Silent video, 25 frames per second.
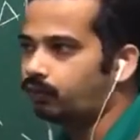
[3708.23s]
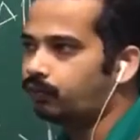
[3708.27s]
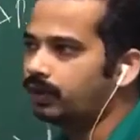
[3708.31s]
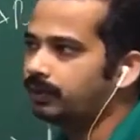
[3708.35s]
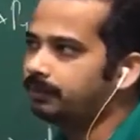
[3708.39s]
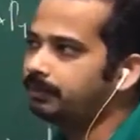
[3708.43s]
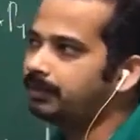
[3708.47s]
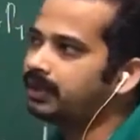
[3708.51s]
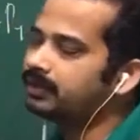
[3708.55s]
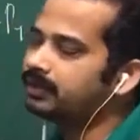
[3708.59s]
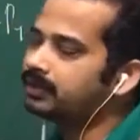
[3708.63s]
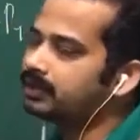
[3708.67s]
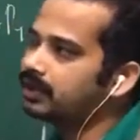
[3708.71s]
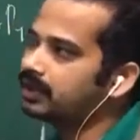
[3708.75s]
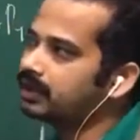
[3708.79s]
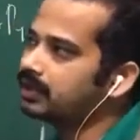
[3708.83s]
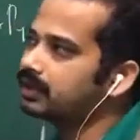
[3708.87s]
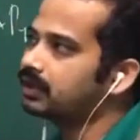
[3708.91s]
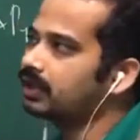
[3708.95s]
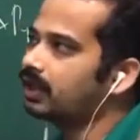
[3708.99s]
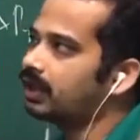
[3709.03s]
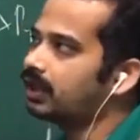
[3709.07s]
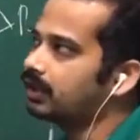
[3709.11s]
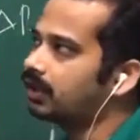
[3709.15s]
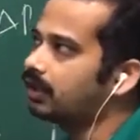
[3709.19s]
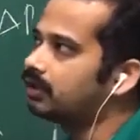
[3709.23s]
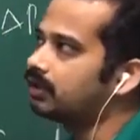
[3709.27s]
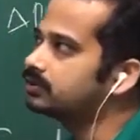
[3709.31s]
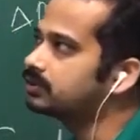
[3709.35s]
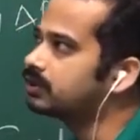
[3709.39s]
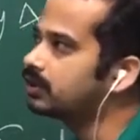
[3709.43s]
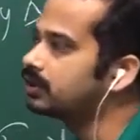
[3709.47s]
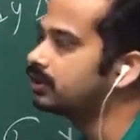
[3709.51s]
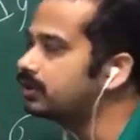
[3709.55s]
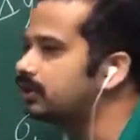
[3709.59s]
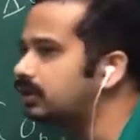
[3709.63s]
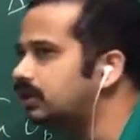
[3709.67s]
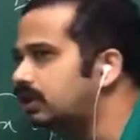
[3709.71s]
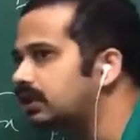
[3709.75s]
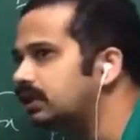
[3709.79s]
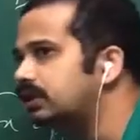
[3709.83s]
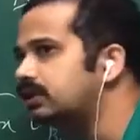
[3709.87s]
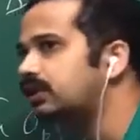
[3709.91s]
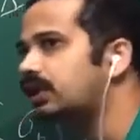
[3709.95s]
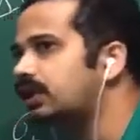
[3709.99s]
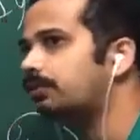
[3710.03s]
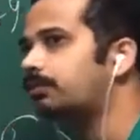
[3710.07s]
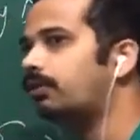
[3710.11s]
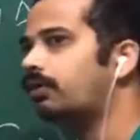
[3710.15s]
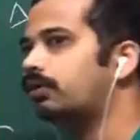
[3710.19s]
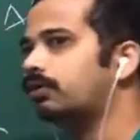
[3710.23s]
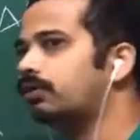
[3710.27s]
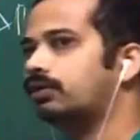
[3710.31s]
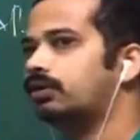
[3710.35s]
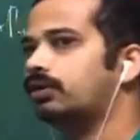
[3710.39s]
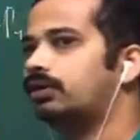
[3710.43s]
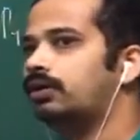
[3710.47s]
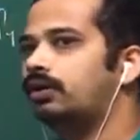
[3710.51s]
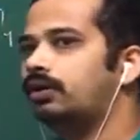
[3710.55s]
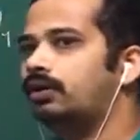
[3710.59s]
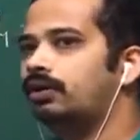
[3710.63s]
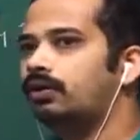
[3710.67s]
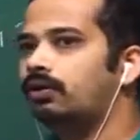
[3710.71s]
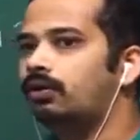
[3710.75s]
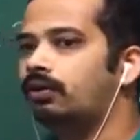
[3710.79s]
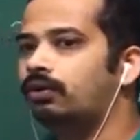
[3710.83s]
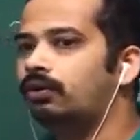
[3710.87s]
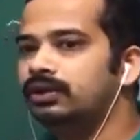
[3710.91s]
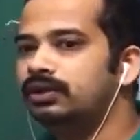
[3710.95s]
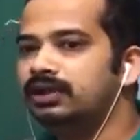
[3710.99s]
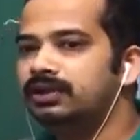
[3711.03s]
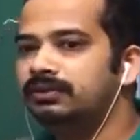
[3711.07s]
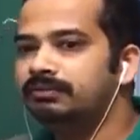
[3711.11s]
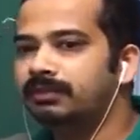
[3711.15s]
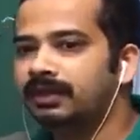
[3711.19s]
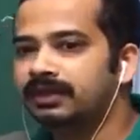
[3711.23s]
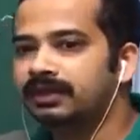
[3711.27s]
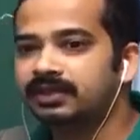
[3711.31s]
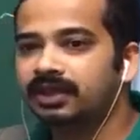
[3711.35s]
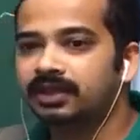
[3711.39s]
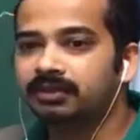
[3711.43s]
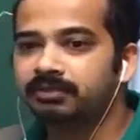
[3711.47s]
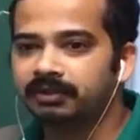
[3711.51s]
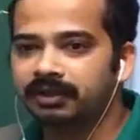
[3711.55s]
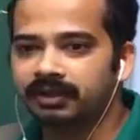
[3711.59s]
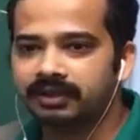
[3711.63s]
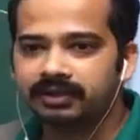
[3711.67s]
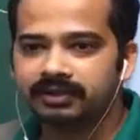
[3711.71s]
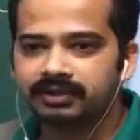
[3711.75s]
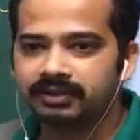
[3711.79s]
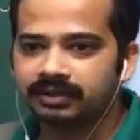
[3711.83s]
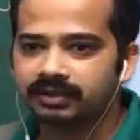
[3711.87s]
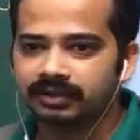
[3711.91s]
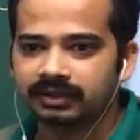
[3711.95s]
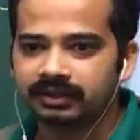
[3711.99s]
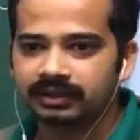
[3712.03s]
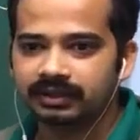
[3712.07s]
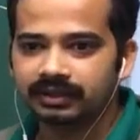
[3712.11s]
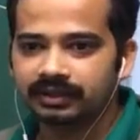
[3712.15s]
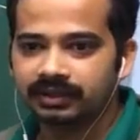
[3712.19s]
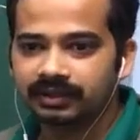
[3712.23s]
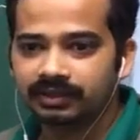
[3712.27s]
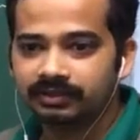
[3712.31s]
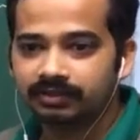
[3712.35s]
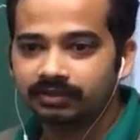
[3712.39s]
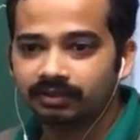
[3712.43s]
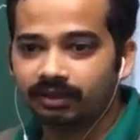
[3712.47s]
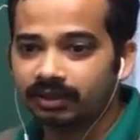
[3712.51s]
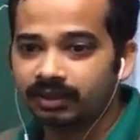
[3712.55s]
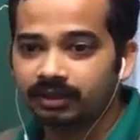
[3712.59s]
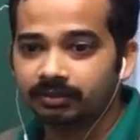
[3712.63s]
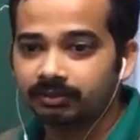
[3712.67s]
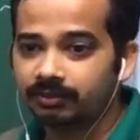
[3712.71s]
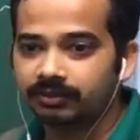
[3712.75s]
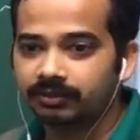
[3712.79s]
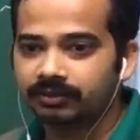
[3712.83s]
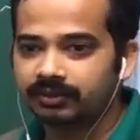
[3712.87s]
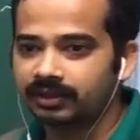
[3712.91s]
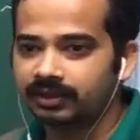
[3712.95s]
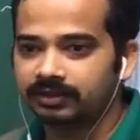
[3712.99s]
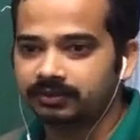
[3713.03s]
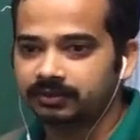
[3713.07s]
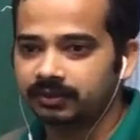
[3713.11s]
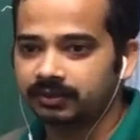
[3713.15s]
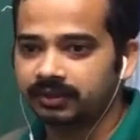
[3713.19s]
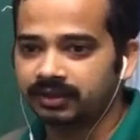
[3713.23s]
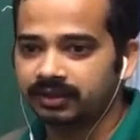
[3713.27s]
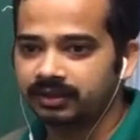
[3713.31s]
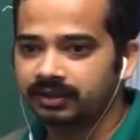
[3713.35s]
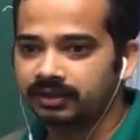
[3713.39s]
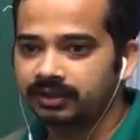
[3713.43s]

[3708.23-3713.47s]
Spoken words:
we may think that uncertainty is about only measurement, isn't it? It's not about that one.